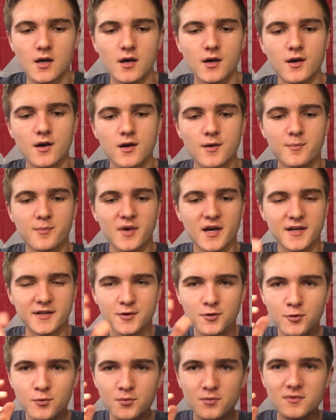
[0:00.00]
Um, I
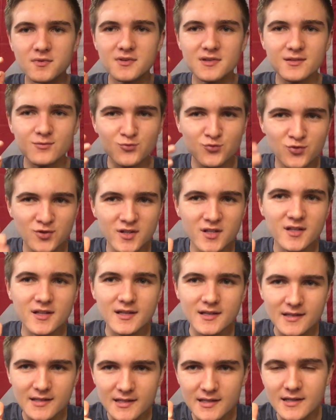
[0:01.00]
don't really
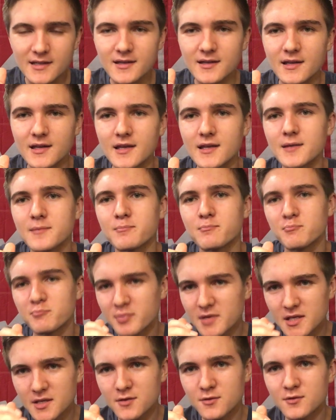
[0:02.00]
need a
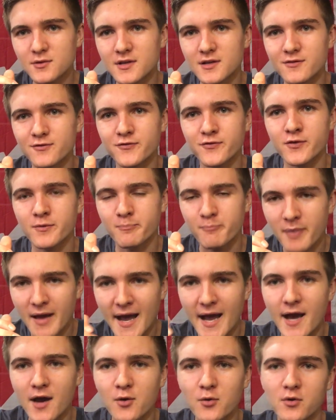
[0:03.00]
B unit for
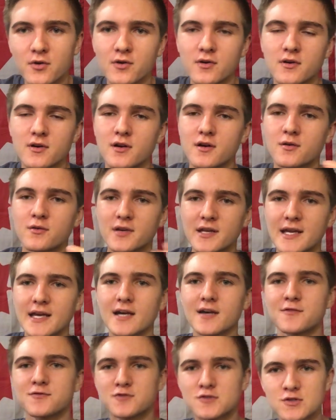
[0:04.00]
power. I already
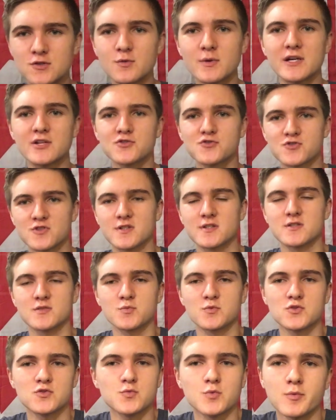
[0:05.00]
have two engines
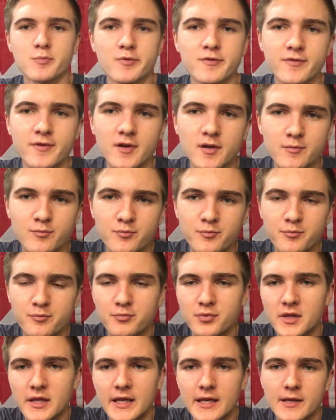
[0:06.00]
which will provide
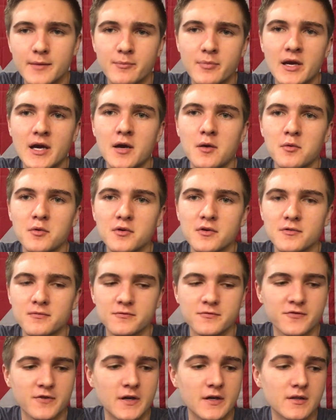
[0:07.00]
plenty of power,
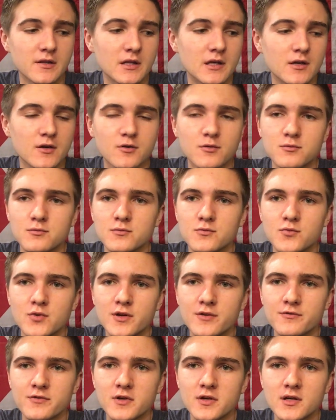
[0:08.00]
and frankly I don't
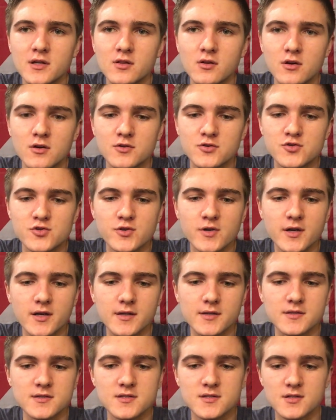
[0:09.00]
run very long
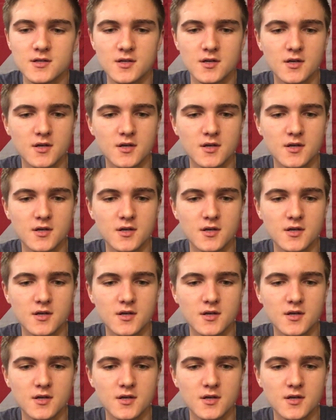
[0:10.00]
trains.